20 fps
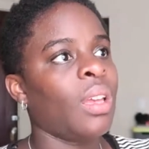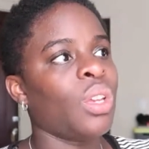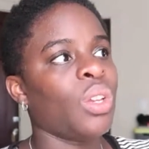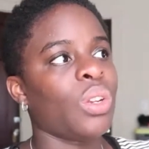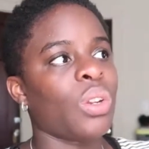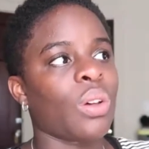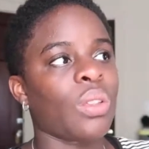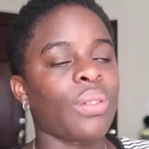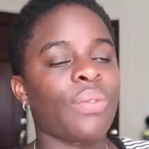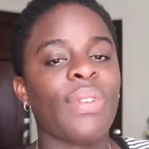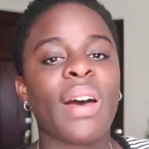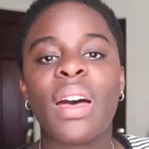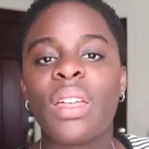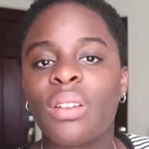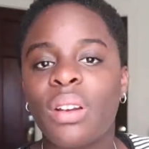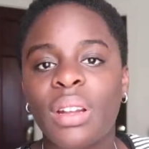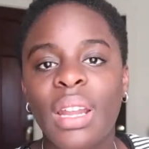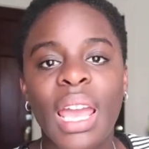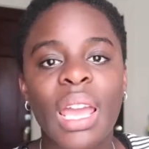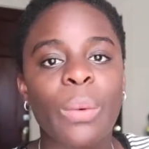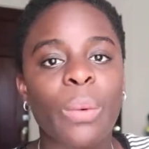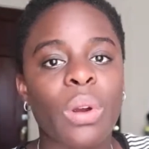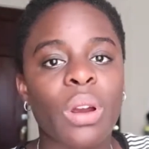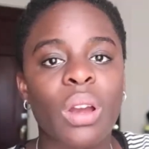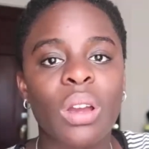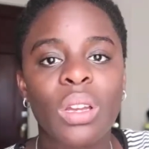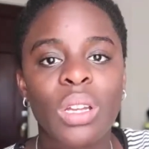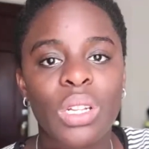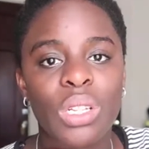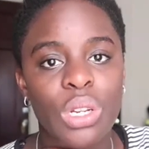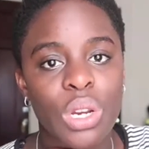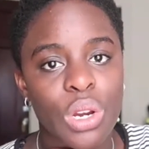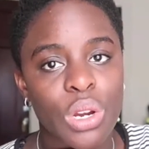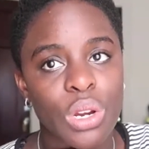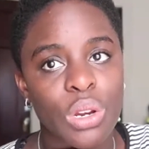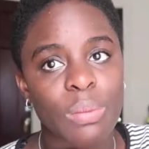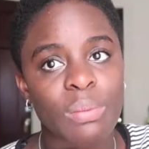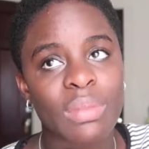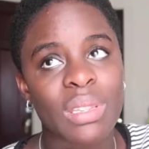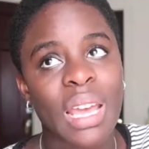the father and I were on good
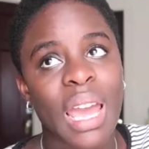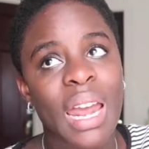terms.